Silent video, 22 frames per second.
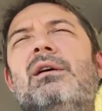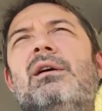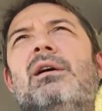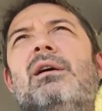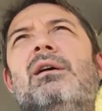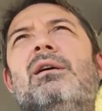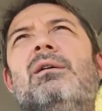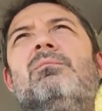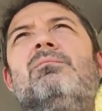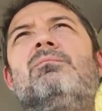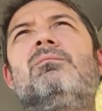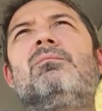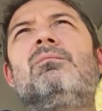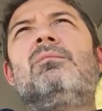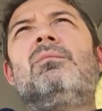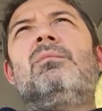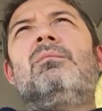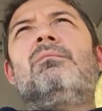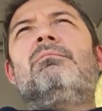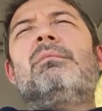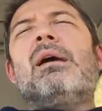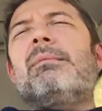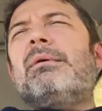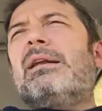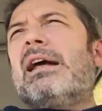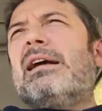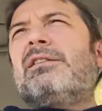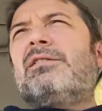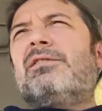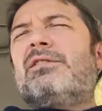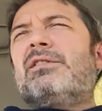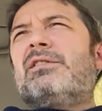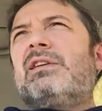Um, maybe
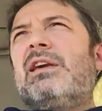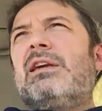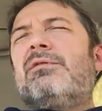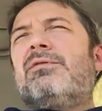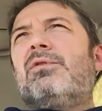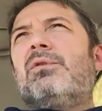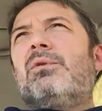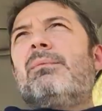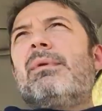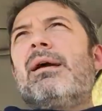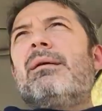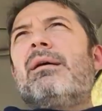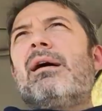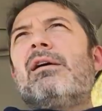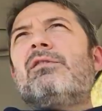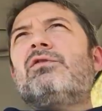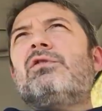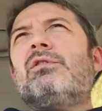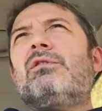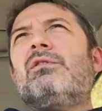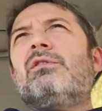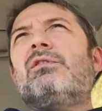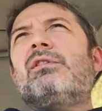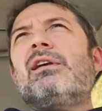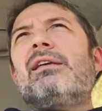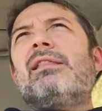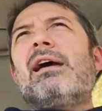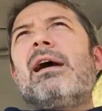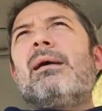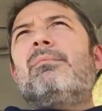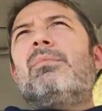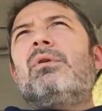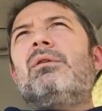not deceitful, maybe, I shouldn't say
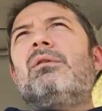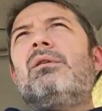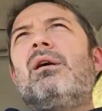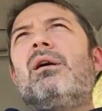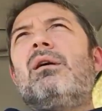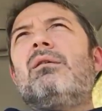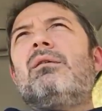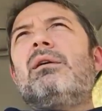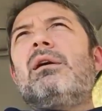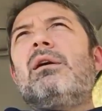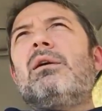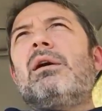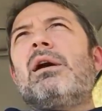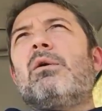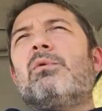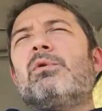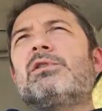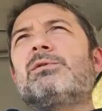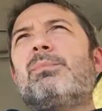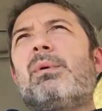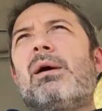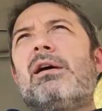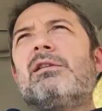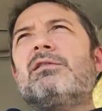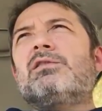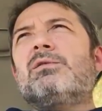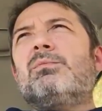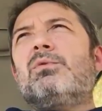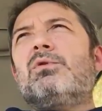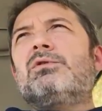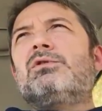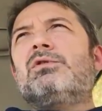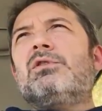that, but uh, ir
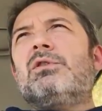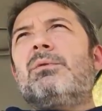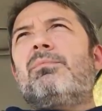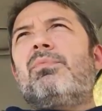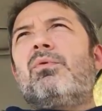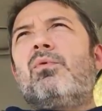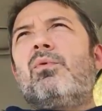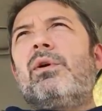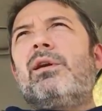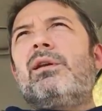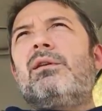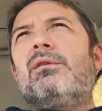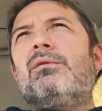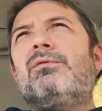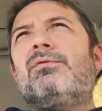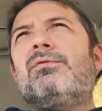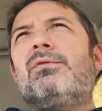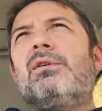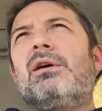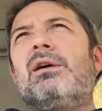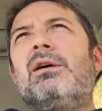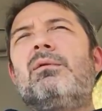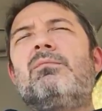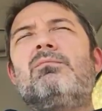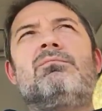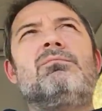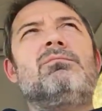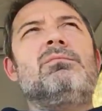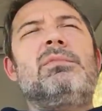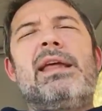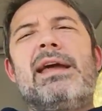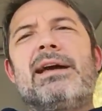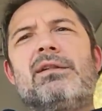irresponsible to the point of um,
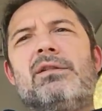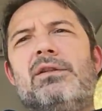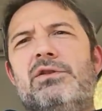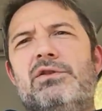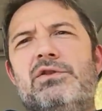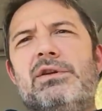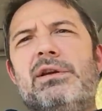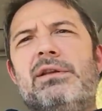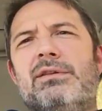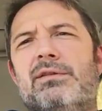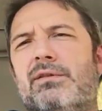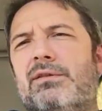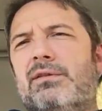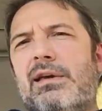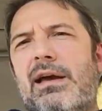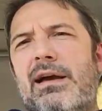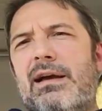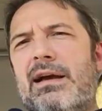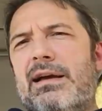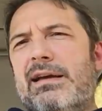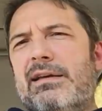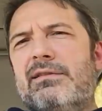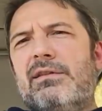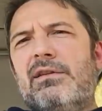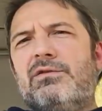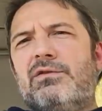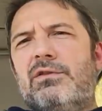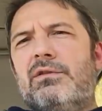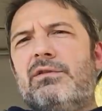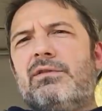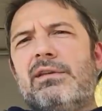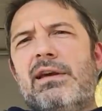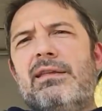negligence. I, I guess I
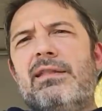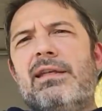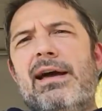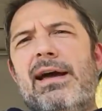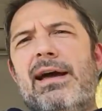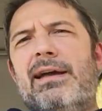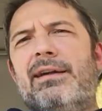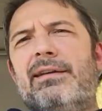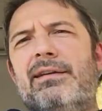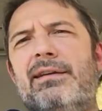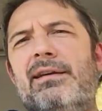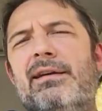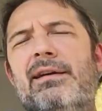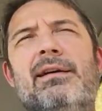should say that.